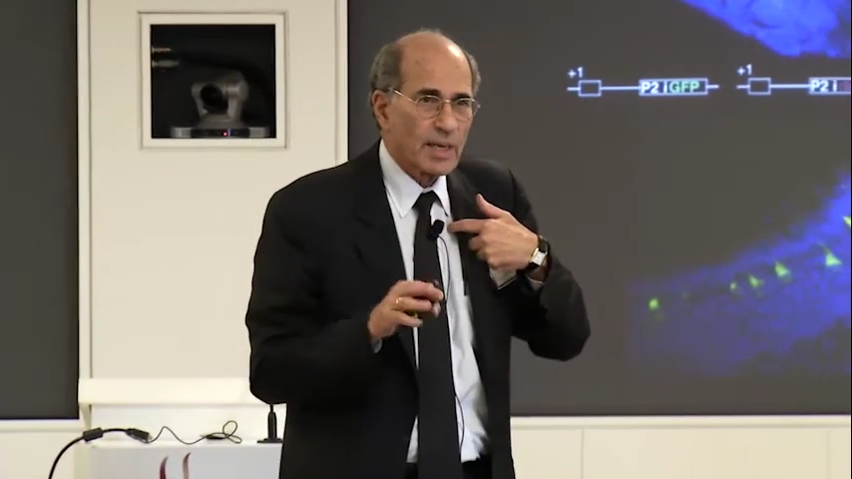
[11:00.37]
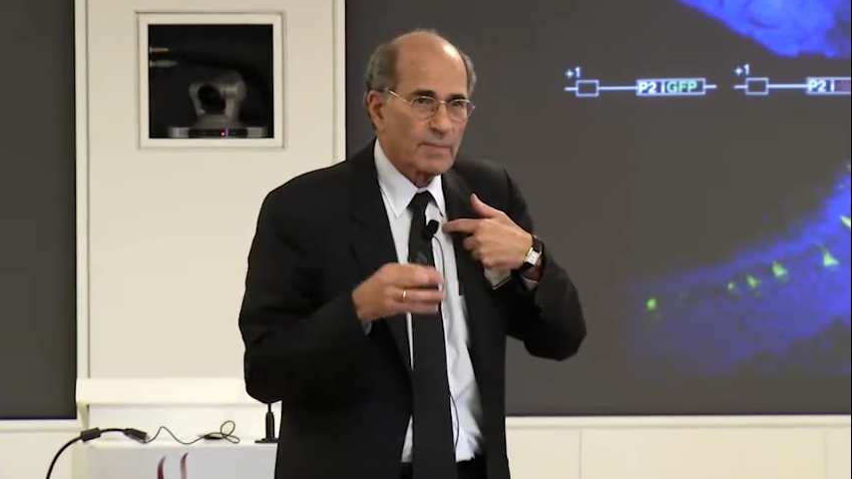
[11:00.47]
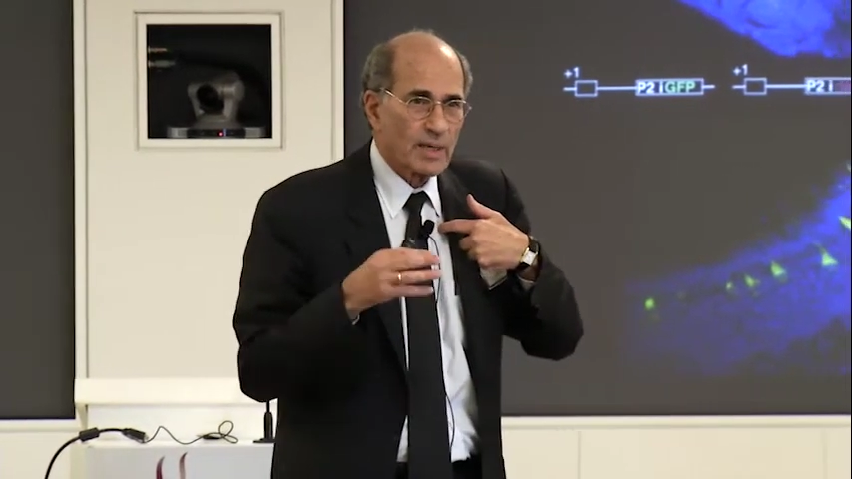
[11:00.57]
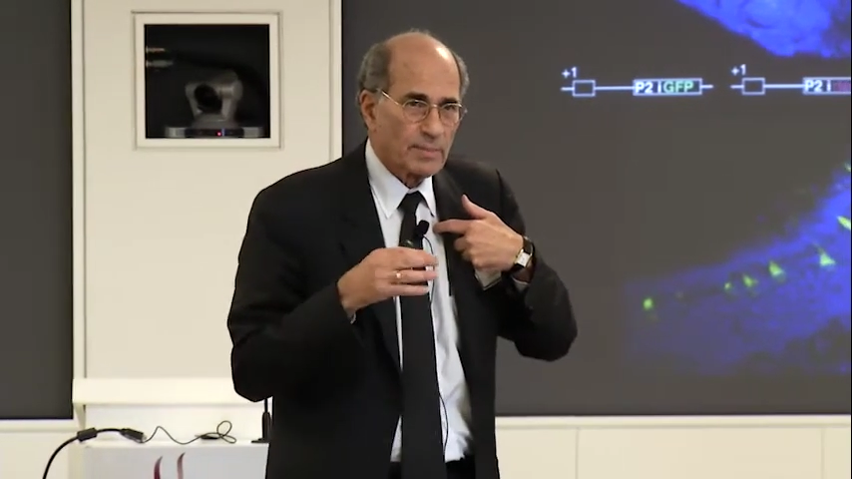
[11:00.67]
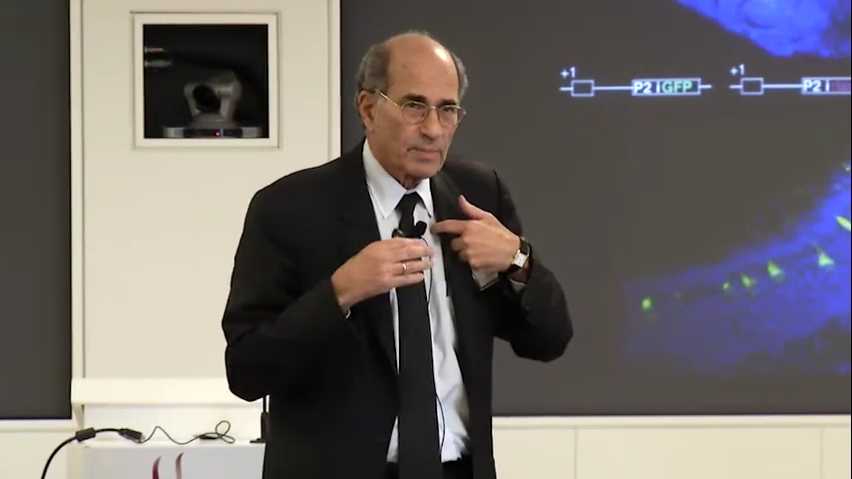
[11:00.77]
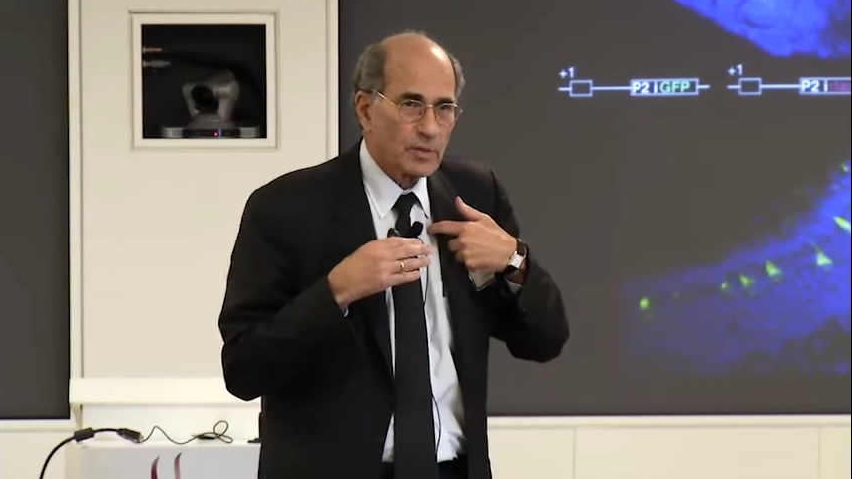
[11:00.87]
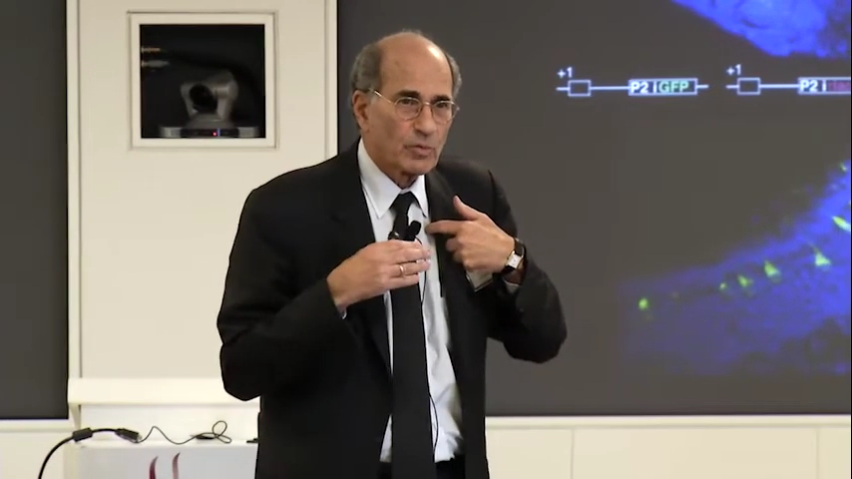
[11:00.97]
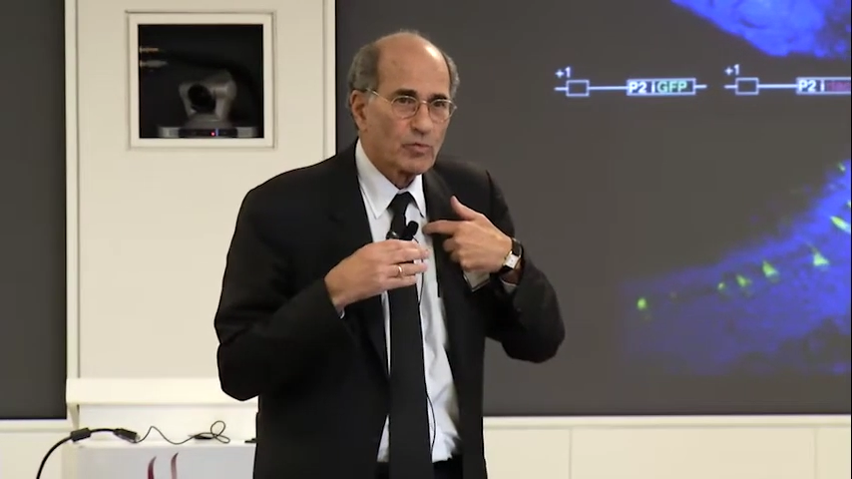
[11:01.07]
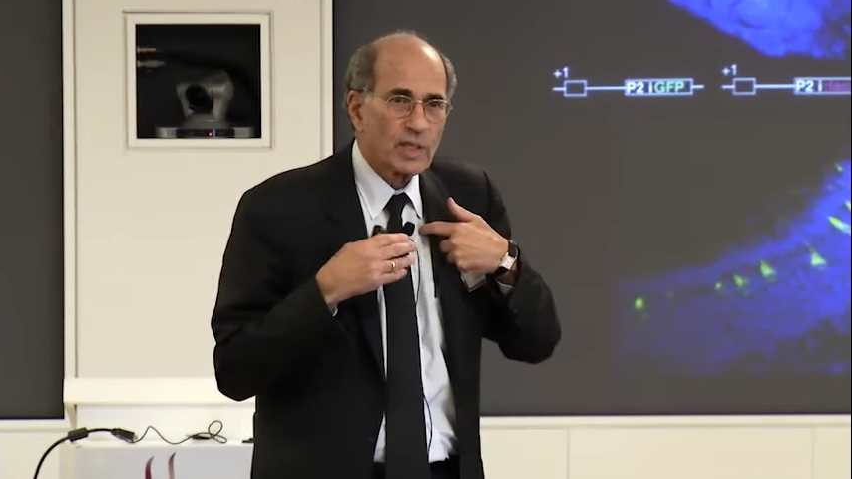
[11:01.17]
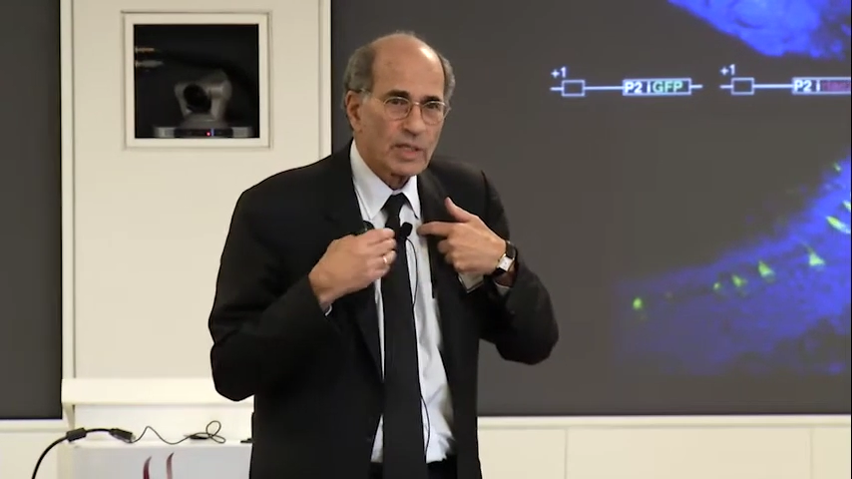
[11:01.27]
I'm, I'm a
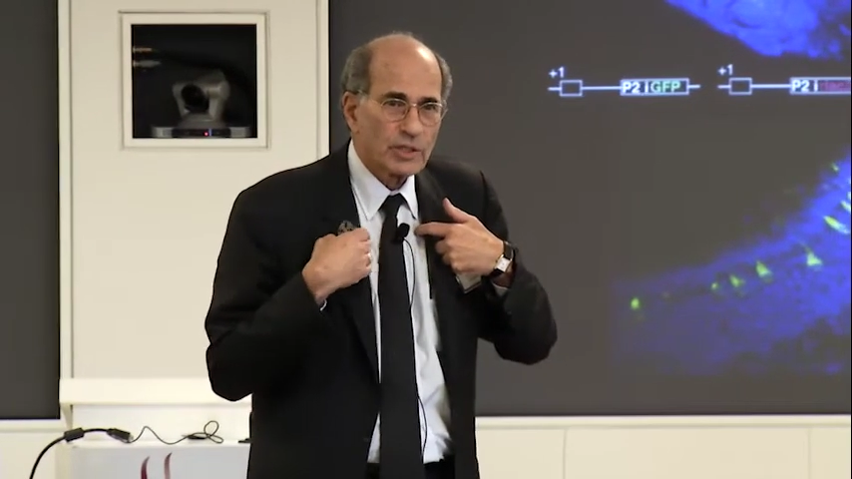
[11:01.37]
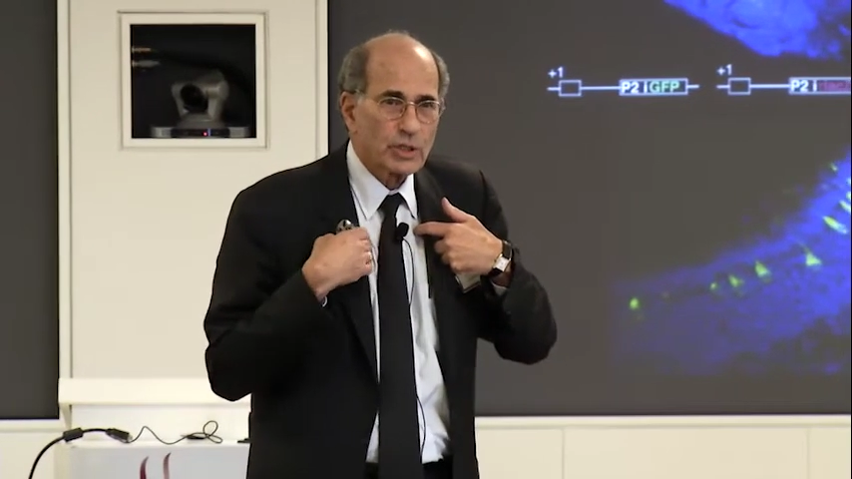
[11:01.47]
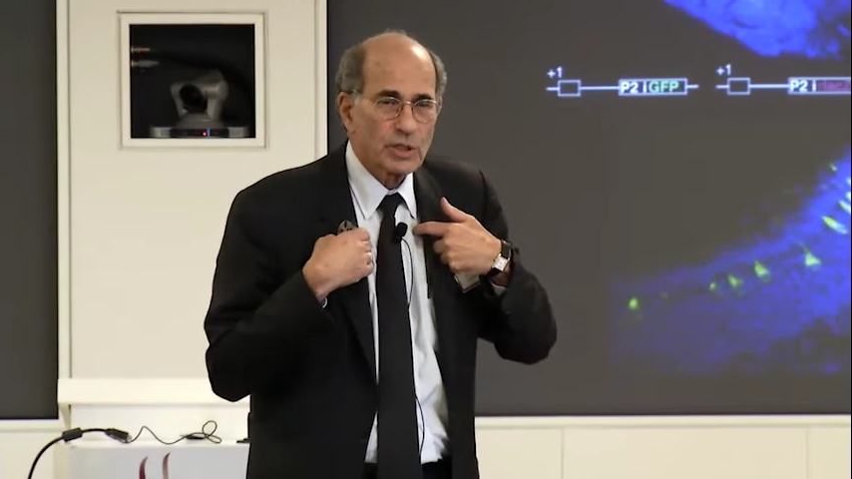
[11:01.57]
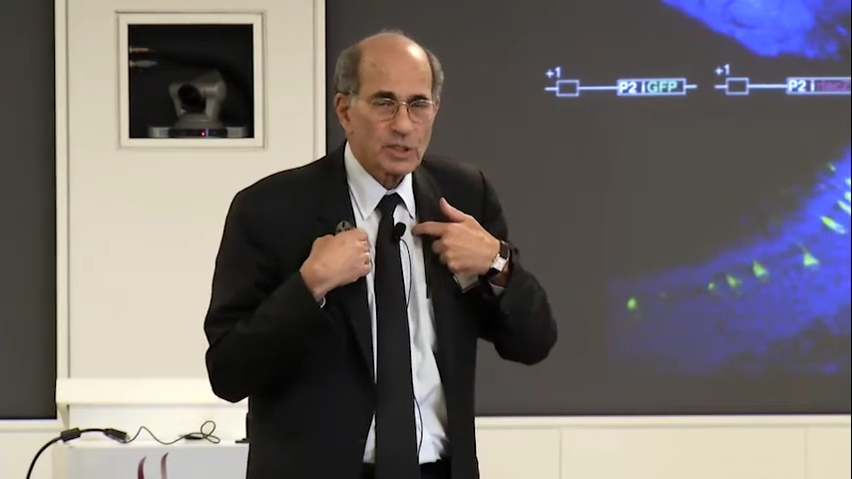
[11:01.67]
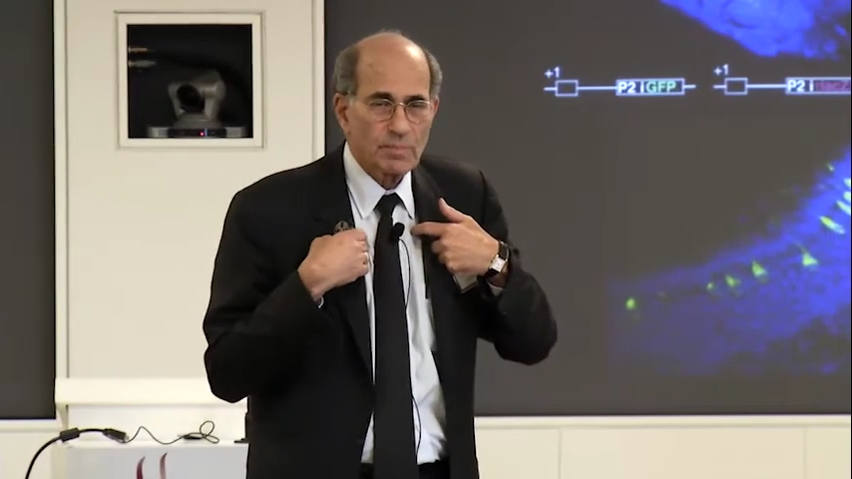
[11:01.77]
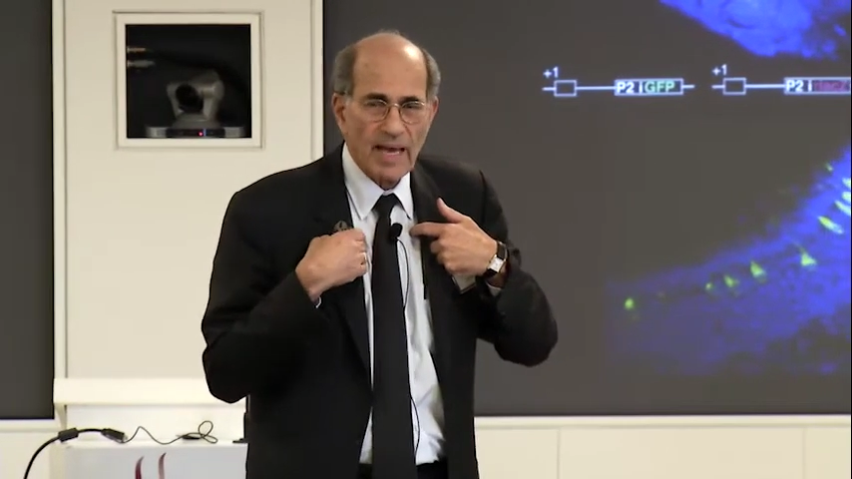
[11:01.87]
religious